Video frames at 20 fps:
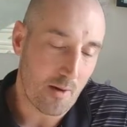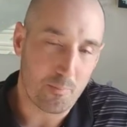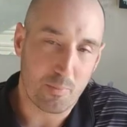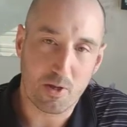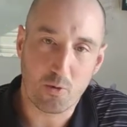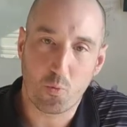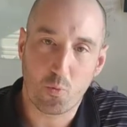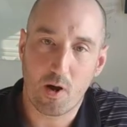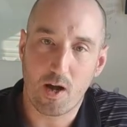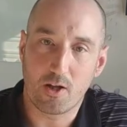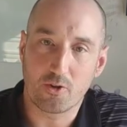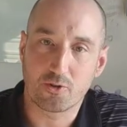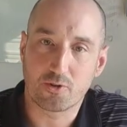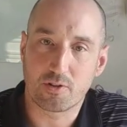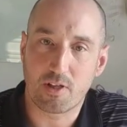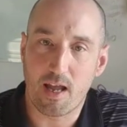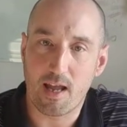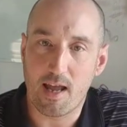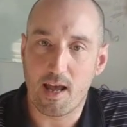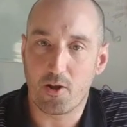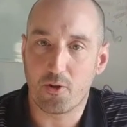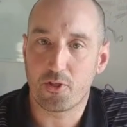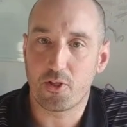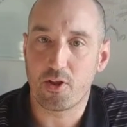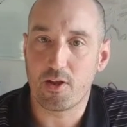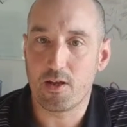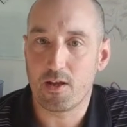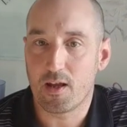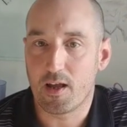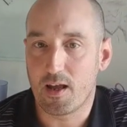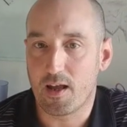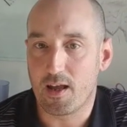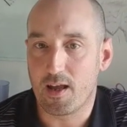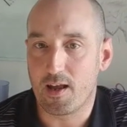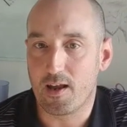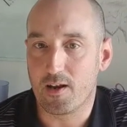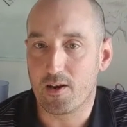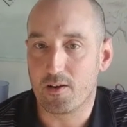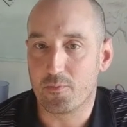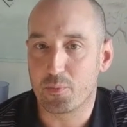be well, stay healthy,
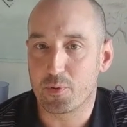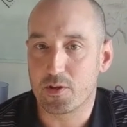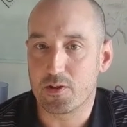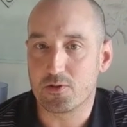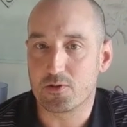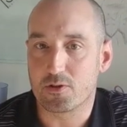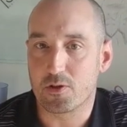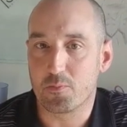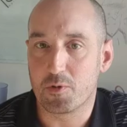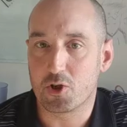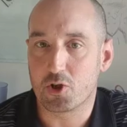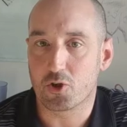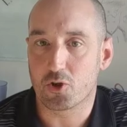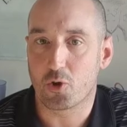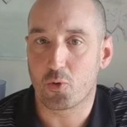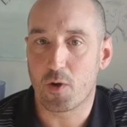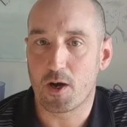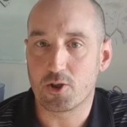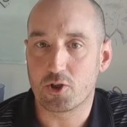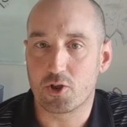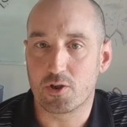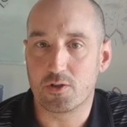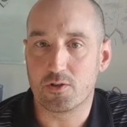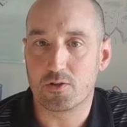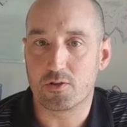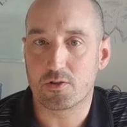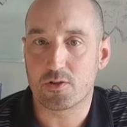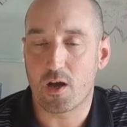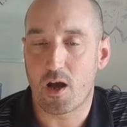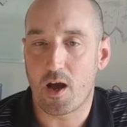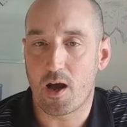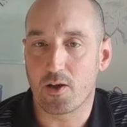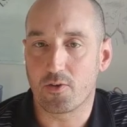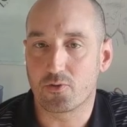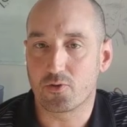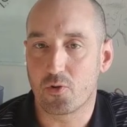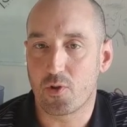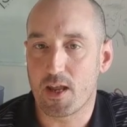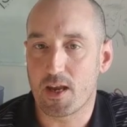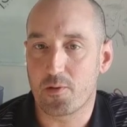and please submit your questions
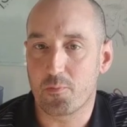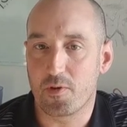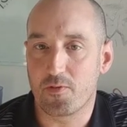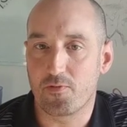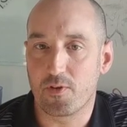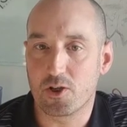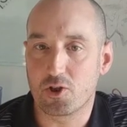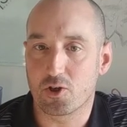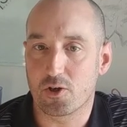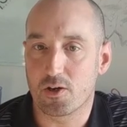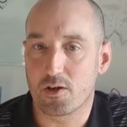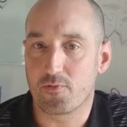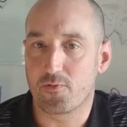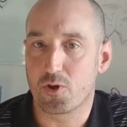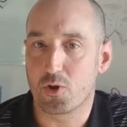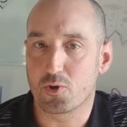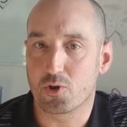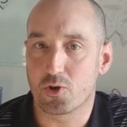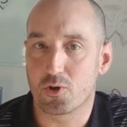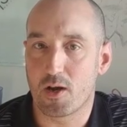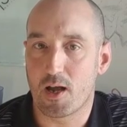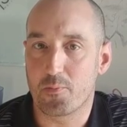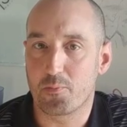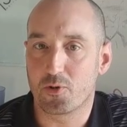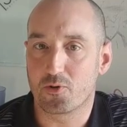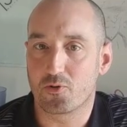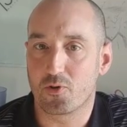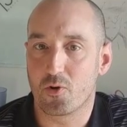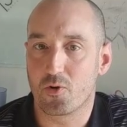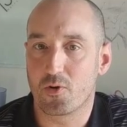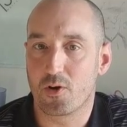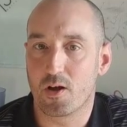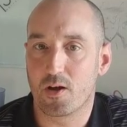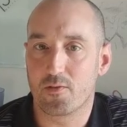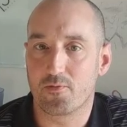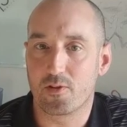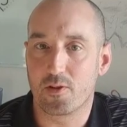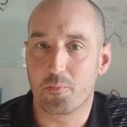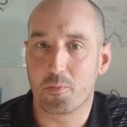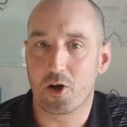so they can be featured in a future episode
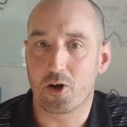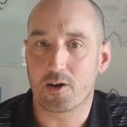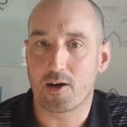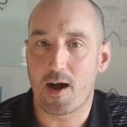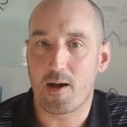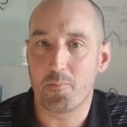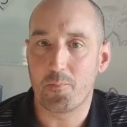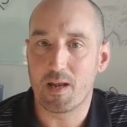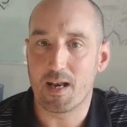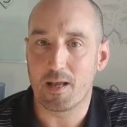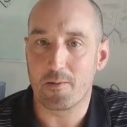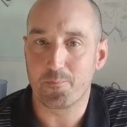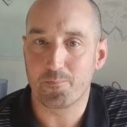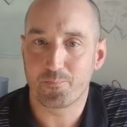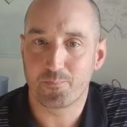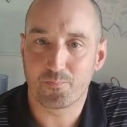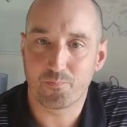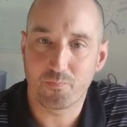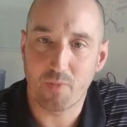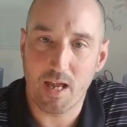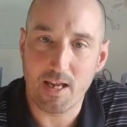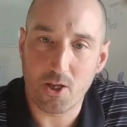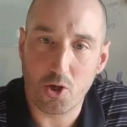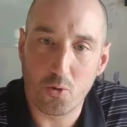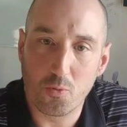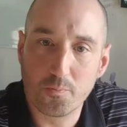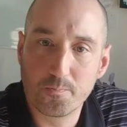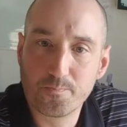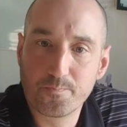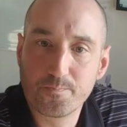of the Marcom Minute. Thank you.